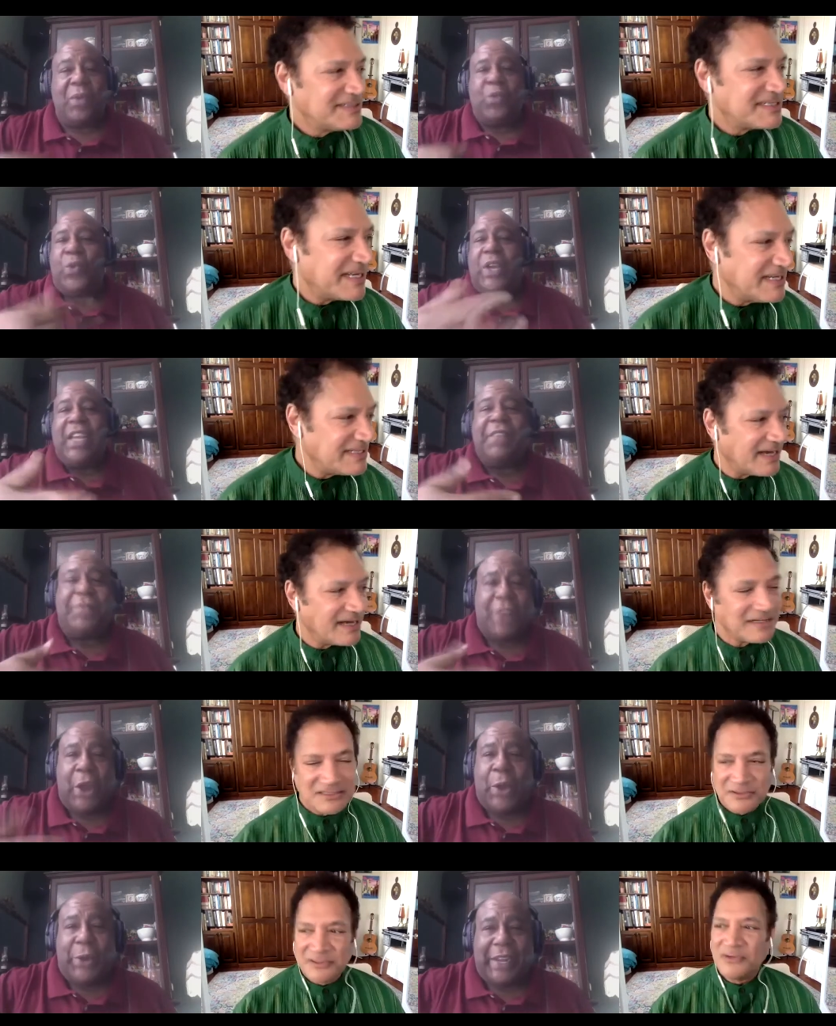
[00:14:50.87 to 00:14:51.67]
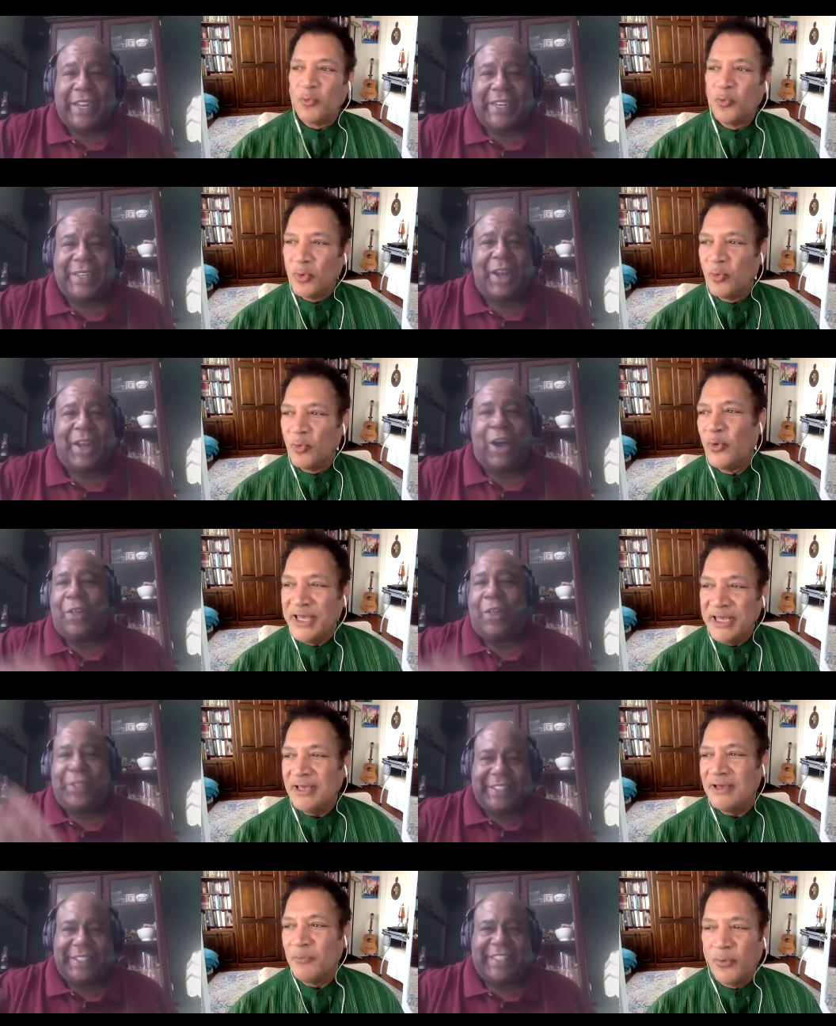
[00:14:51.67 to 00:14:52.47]
Speaker 1: We've known it all we,
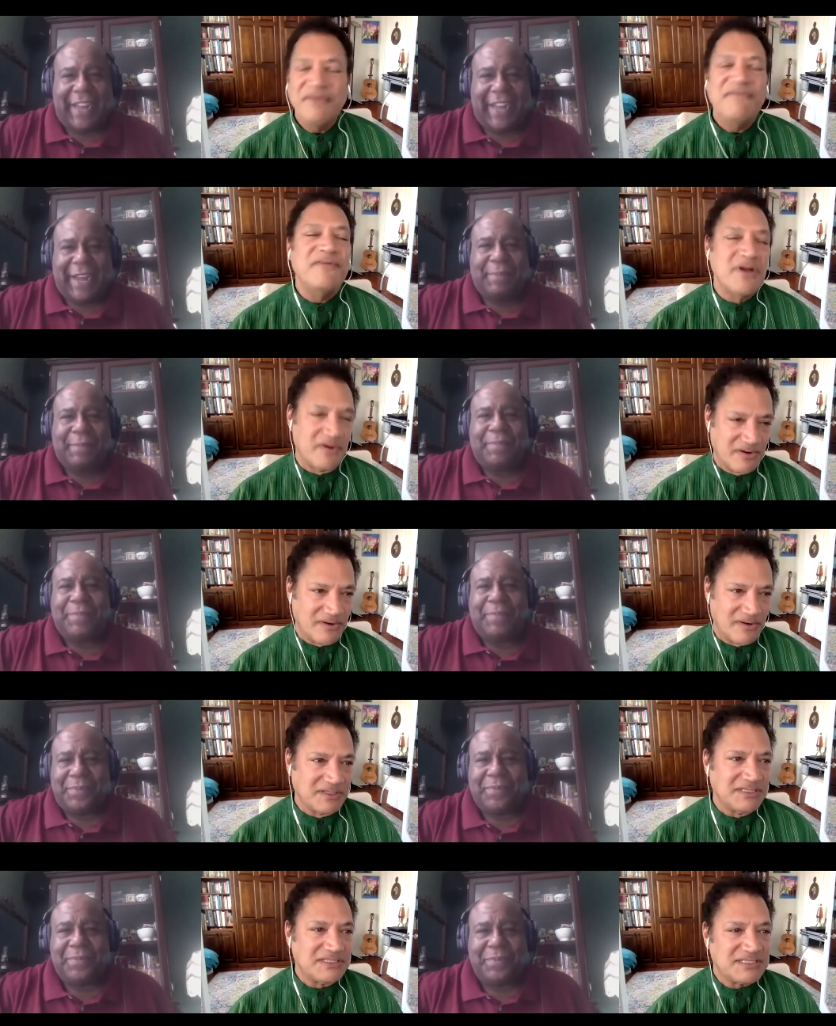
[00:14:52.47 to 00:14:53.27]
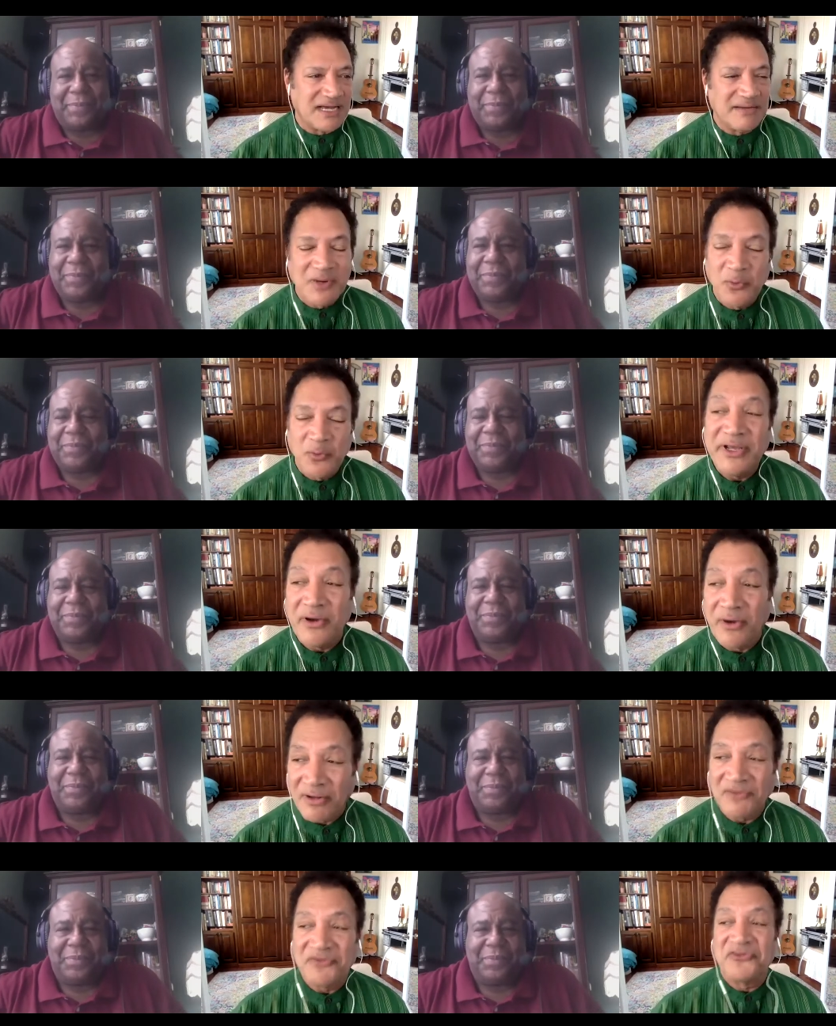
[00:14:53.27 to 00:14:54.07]
this time. We've known it all this time, but we
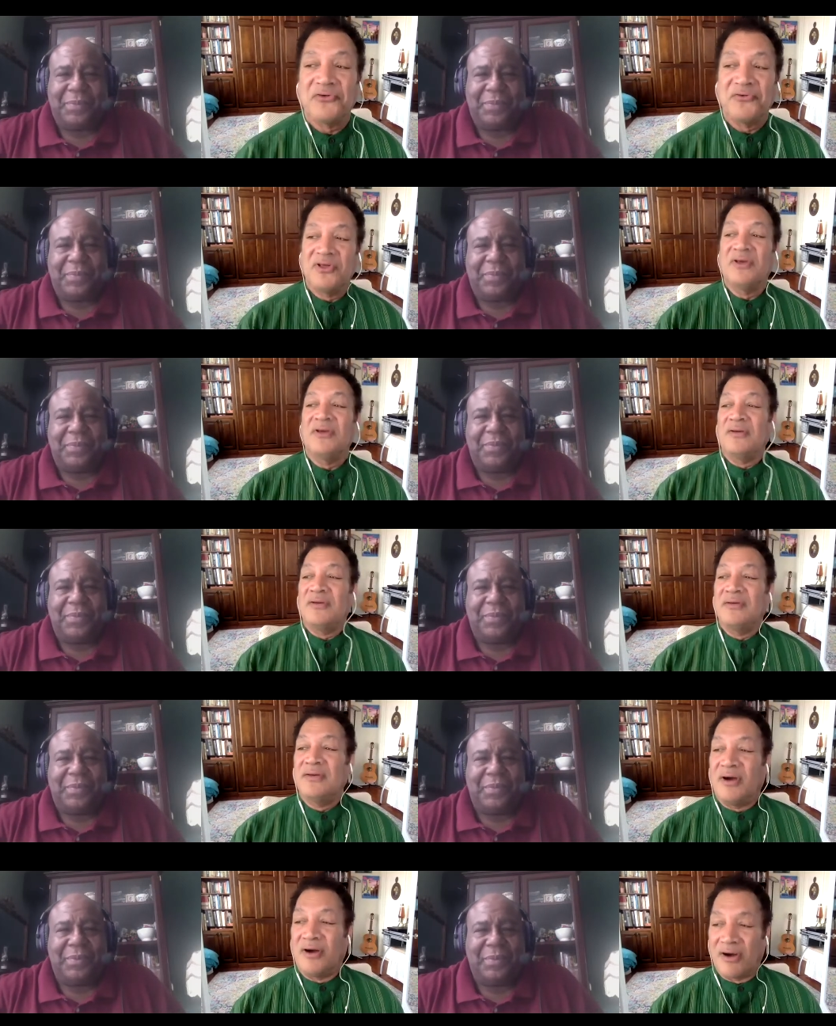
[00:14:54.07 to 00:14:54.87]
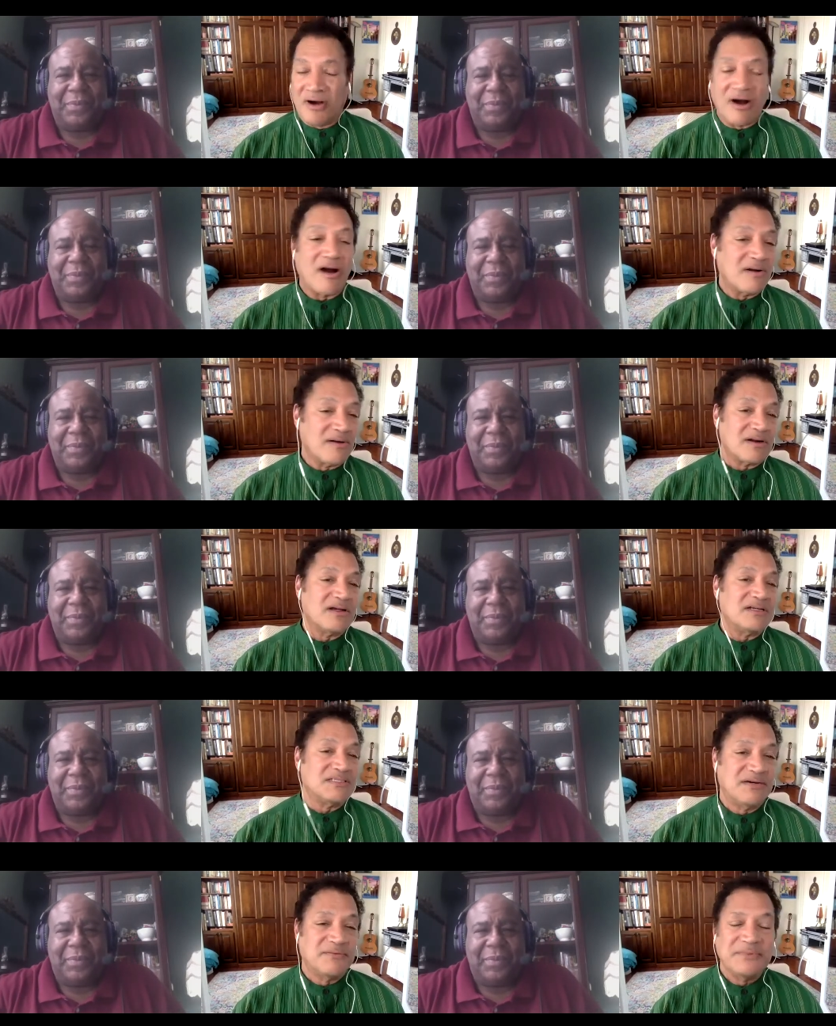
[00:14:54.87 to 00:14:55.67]
also are hard on
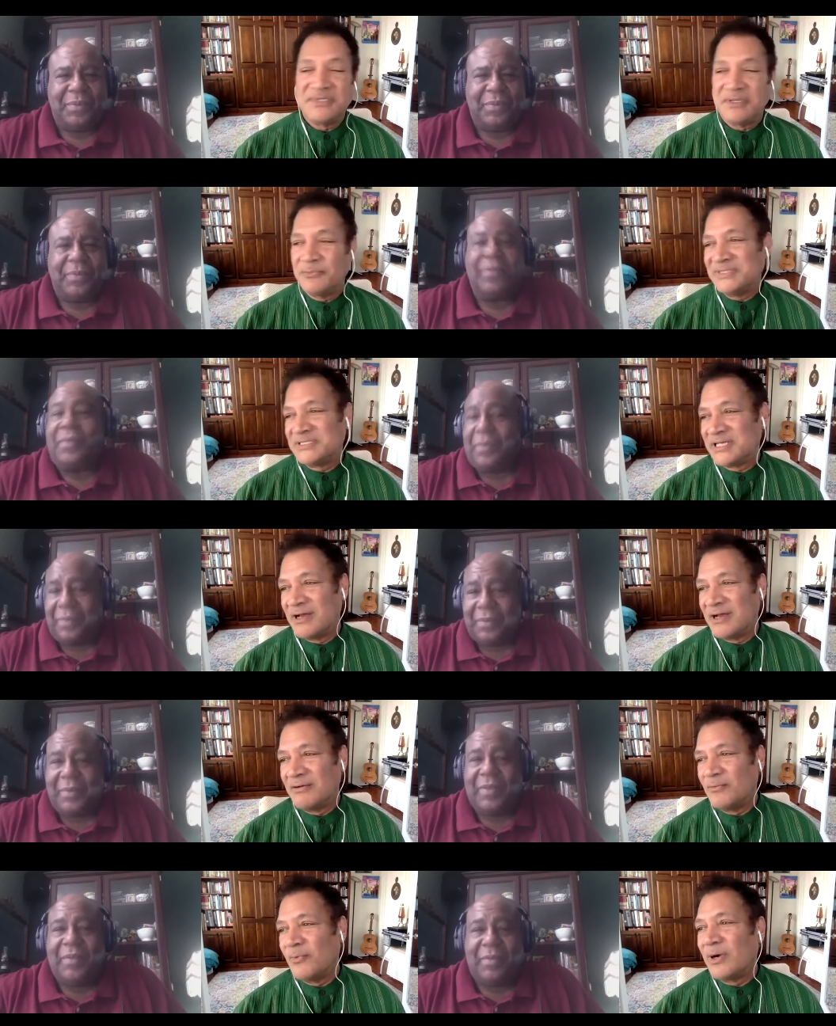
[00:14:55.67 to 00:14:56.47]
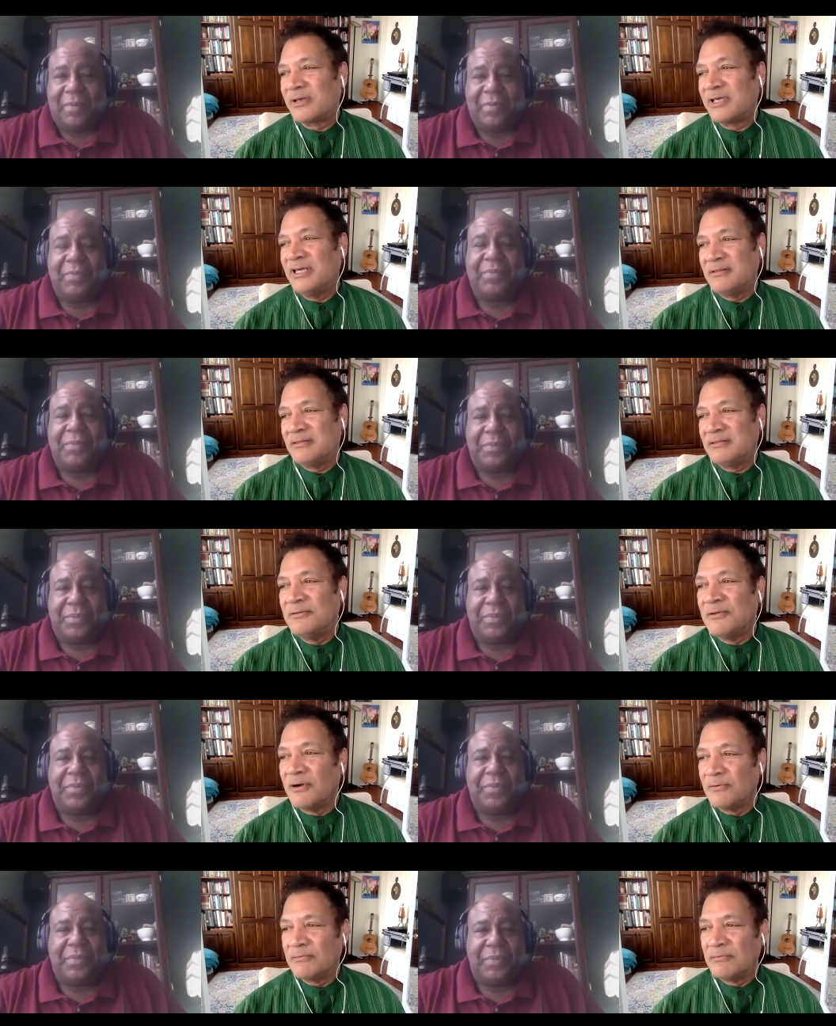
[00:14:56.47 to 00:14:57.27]
ourselves. We we say, uh, well, Keith, you
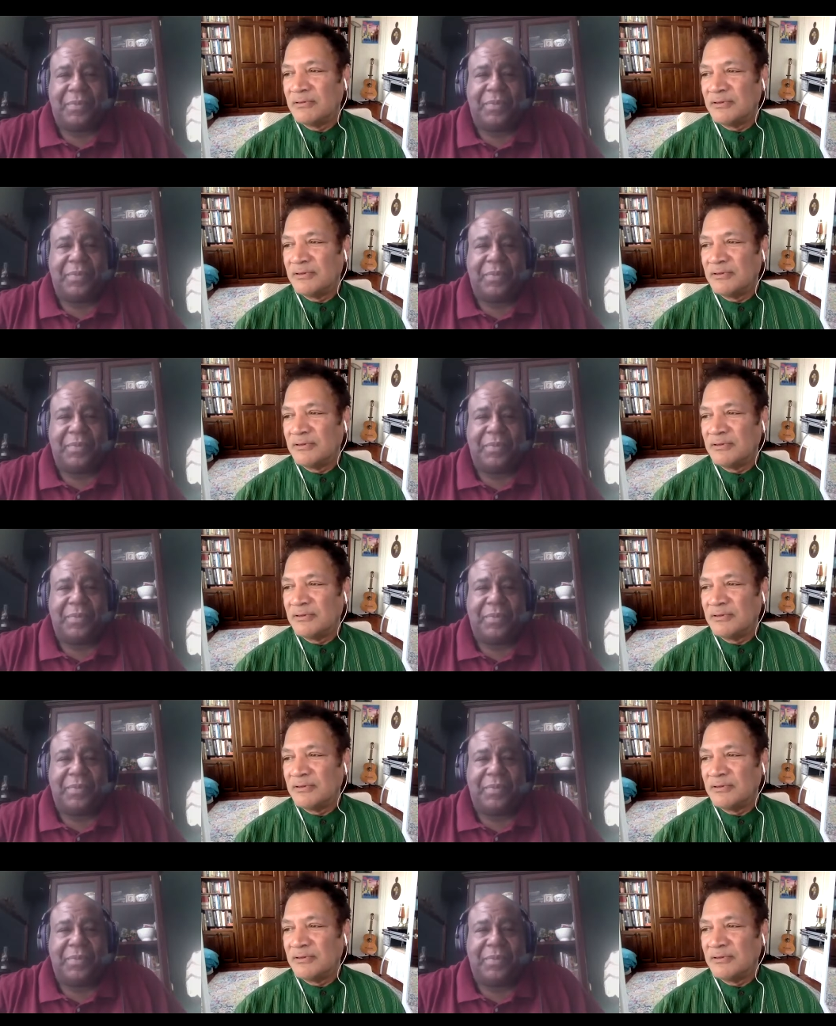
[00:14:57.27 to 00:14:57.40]
know,